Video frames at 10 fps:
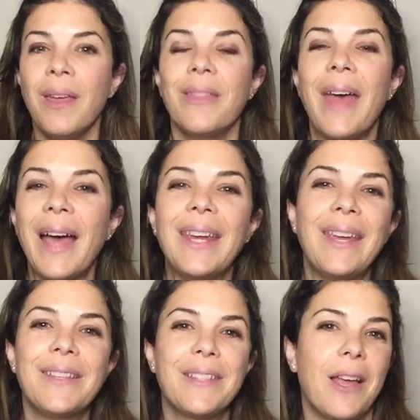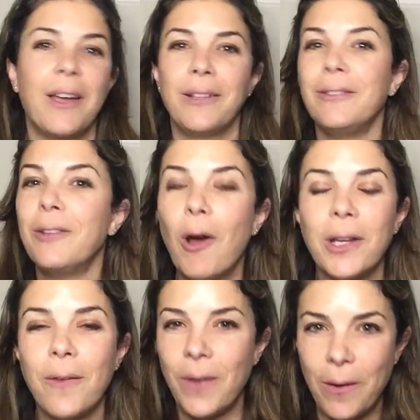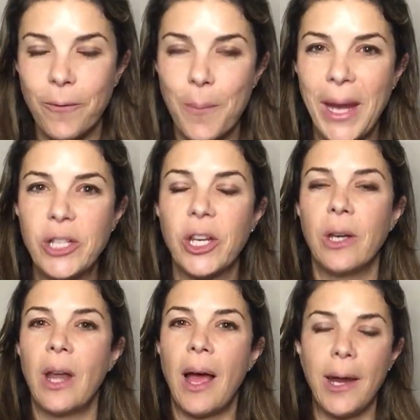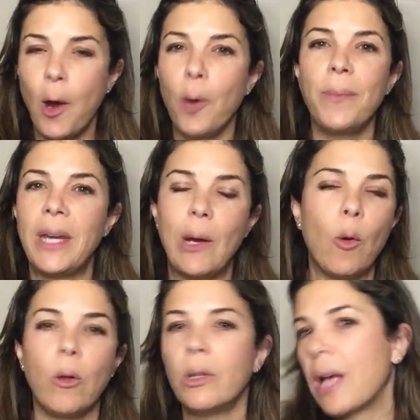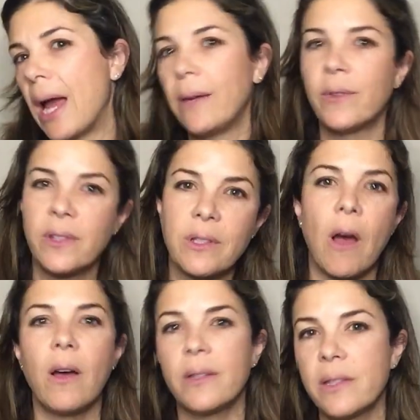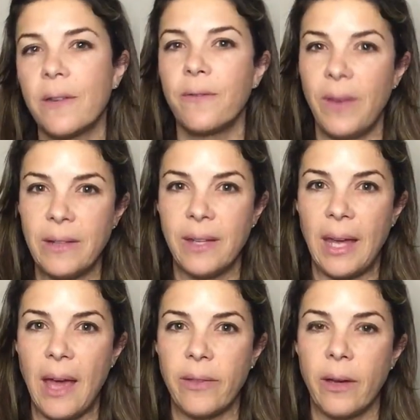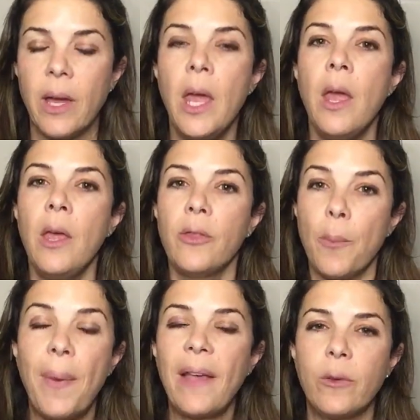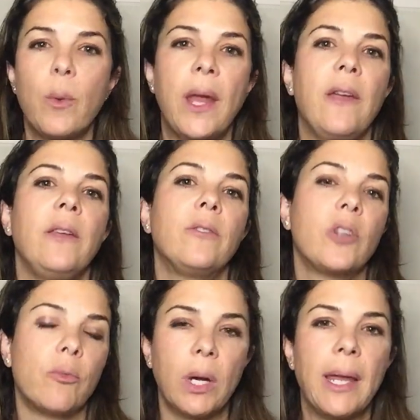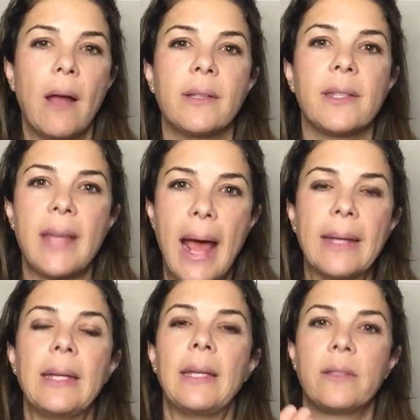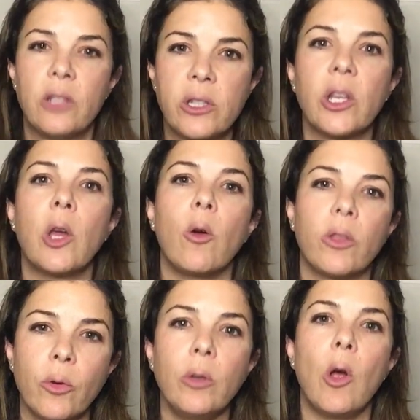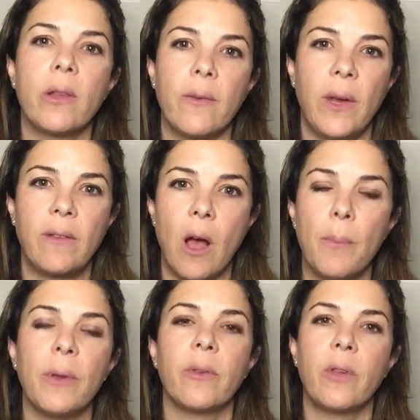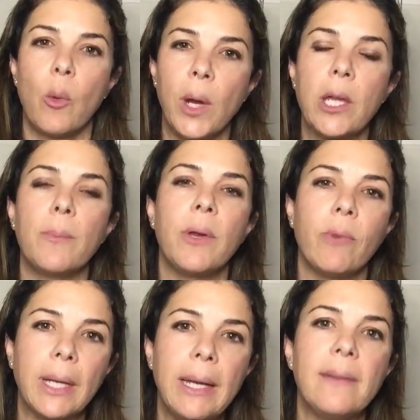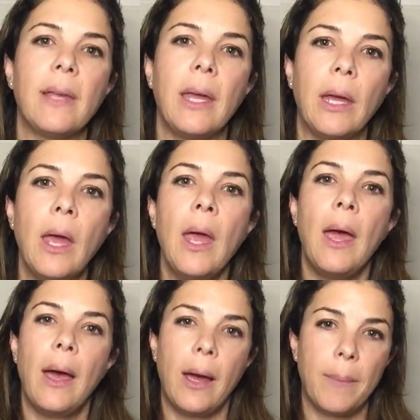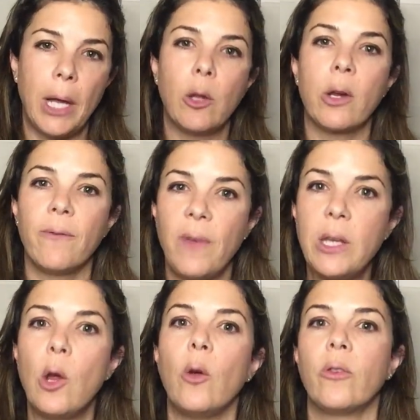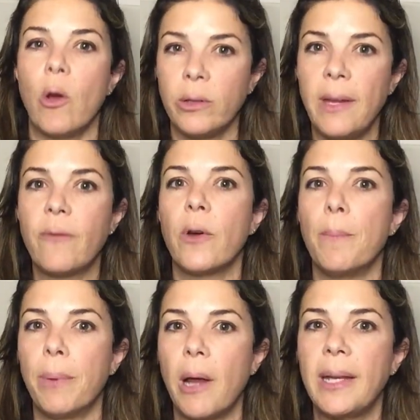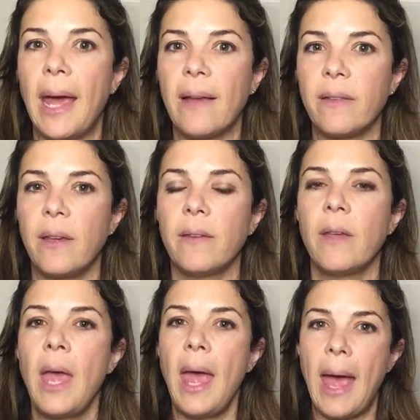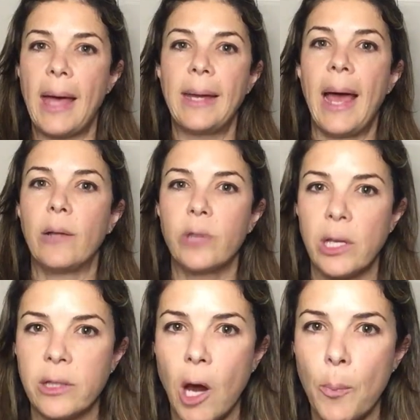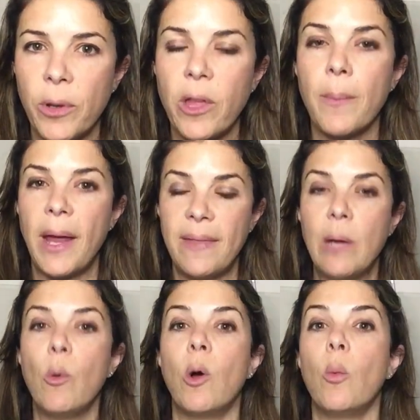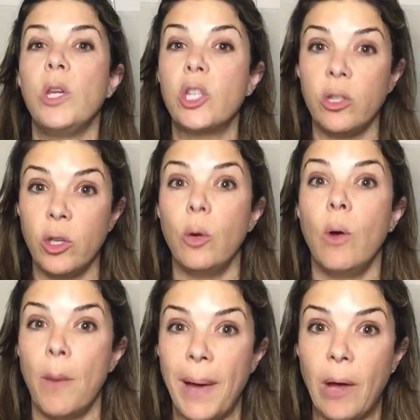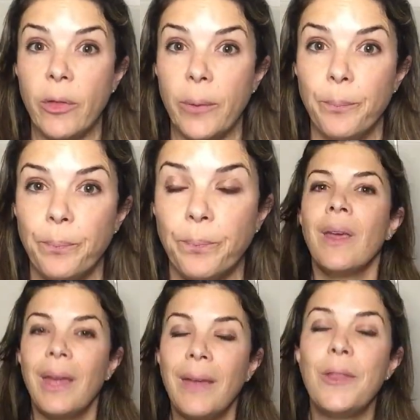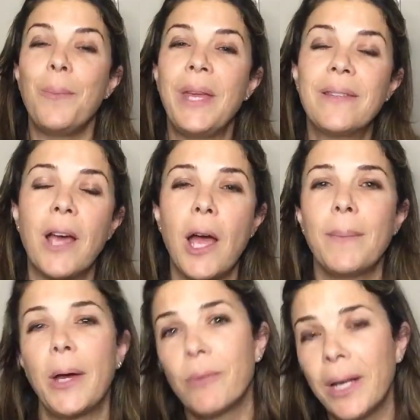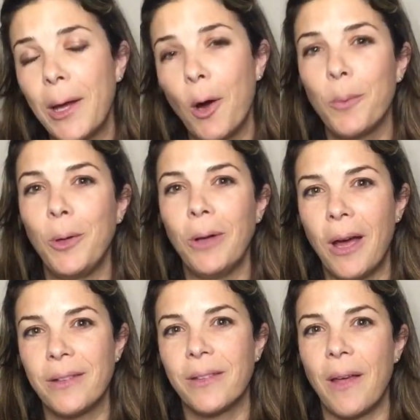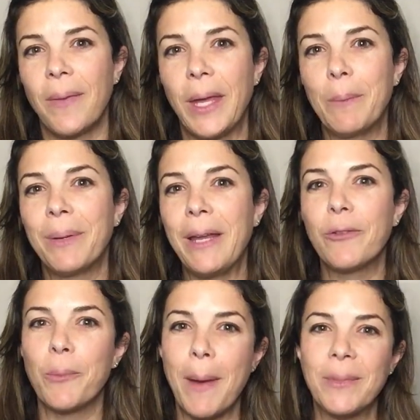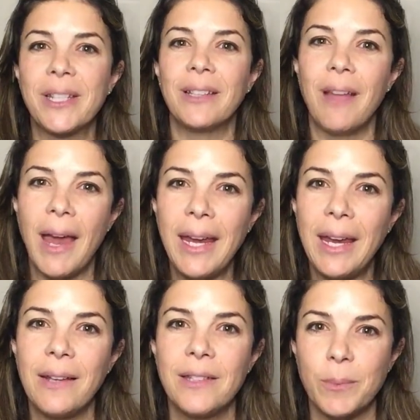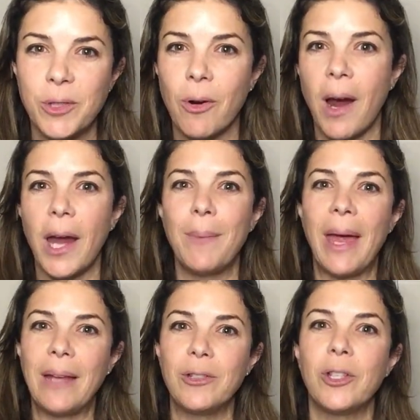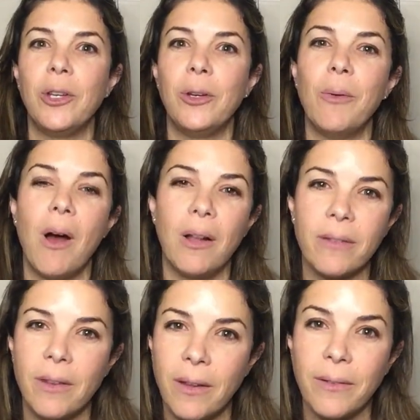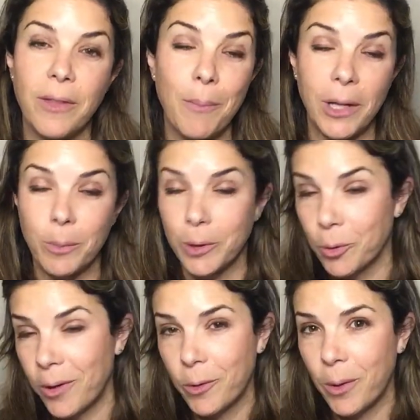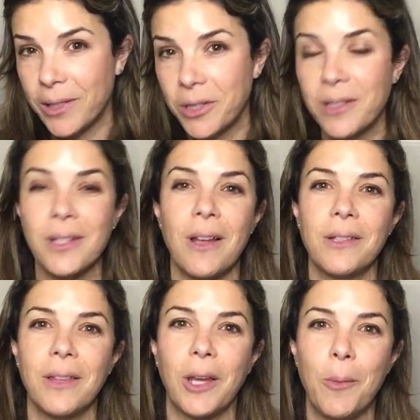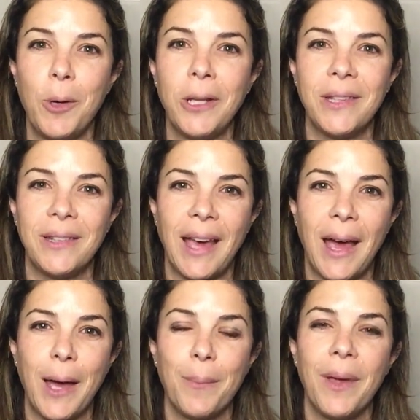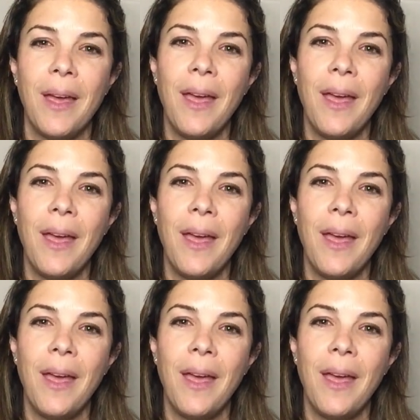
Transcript: That is a lot of information. I hope that it all kind of starts to fit together. The best way to really understand it is just to go through lots of examples. So we're going to be releasing um, a lot of videos on different blood gases and how to interpret them and then what we should do about them. In the meantime, I really hope you learned something. Please remember to like and subscribe and to answer the multiple choice questions under the community tab.